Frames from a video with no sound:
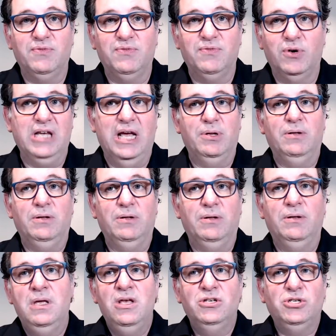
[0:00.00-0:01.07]
S, for example.
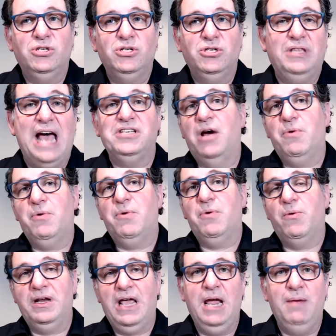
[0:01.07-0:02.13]
So that's how we
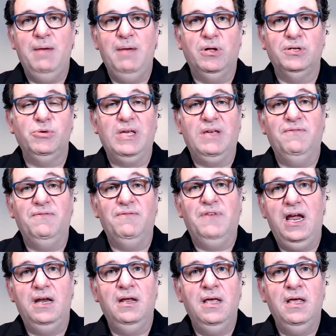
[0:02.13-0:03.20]
were able to
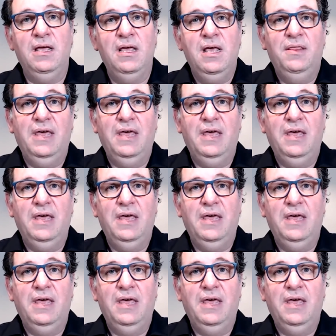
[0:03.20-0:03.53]
evade